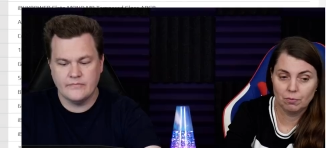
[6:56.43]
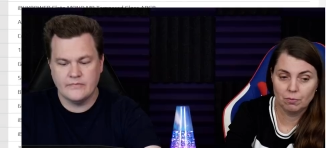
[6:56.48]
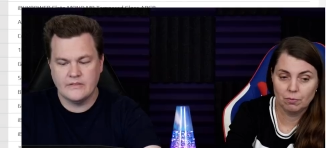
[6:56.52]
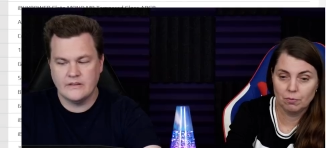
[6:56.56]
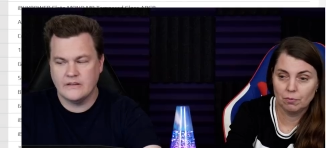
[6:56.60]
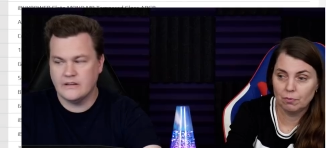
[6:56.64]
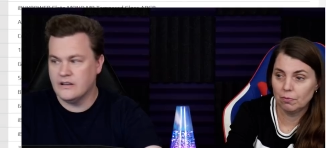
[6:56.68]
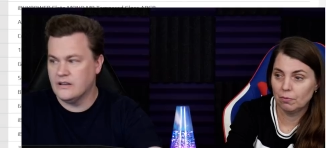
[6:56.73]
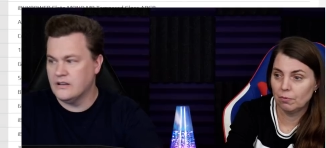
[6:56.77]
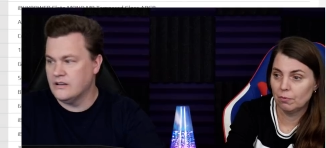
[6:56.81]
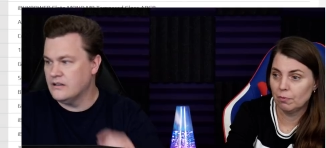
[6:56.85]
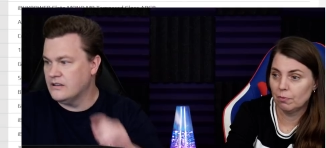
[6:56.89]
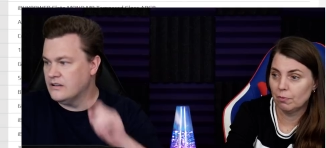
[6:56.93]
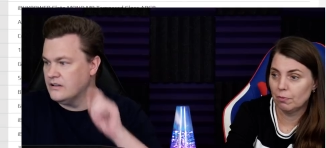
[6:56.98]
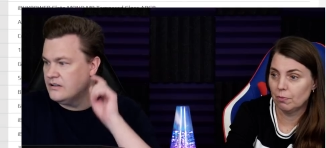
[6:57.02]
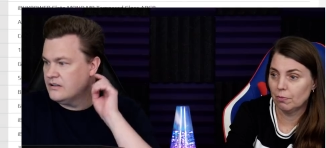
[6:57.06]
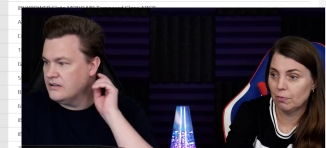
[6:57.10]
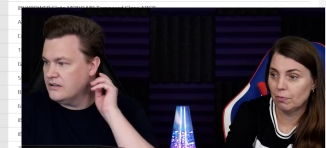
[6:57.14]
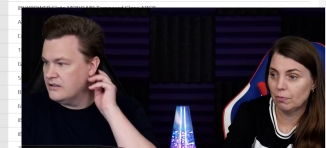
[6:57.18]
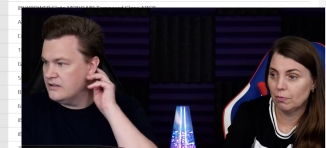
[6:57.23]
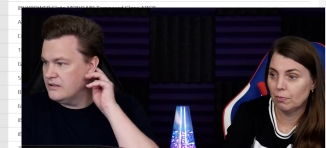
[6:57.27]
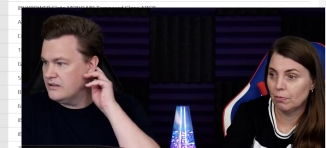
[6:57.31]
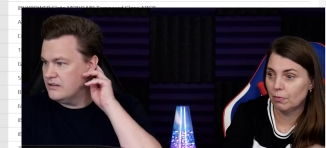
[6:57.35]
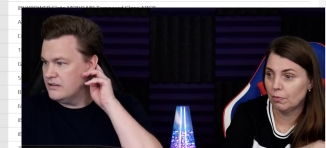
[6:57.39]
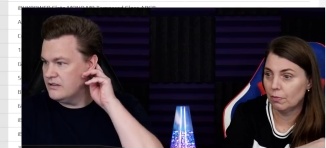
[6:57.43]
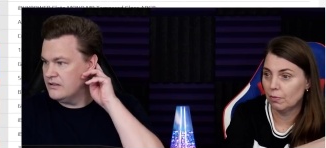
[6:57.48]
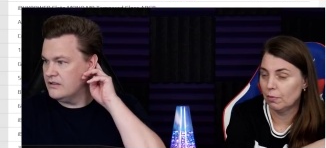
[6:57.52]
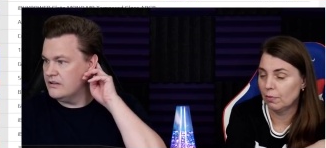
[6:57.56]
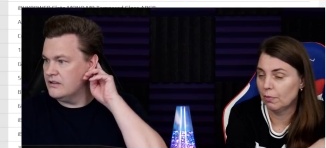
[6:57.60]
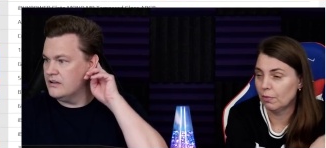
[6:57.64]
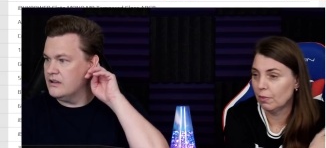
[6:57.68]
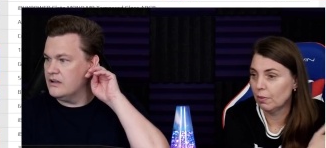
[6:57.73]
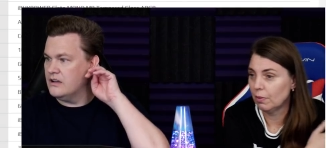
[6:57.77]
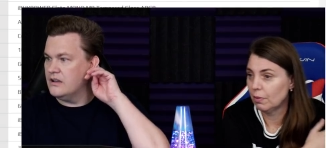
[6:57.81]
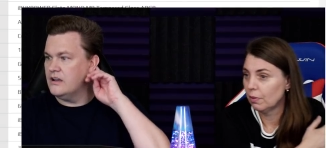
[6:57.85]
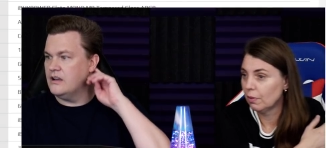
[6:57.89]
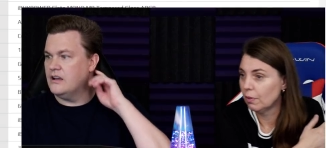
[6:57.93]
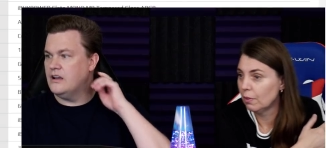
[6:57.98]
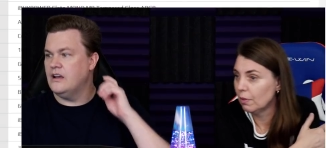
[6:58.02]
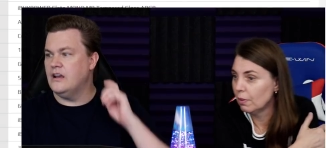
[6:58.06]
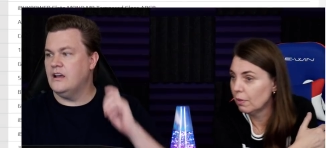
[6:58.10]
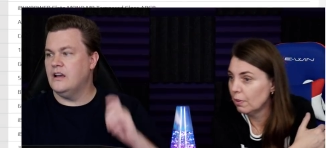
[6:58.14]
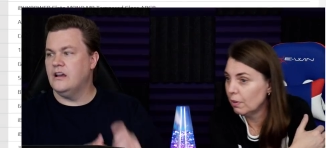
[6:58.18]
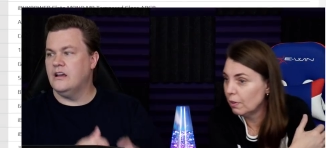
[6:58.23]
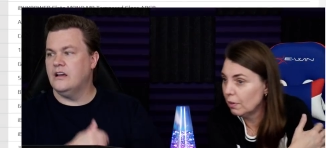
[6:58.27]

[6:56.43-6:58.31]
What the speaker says: [no speech]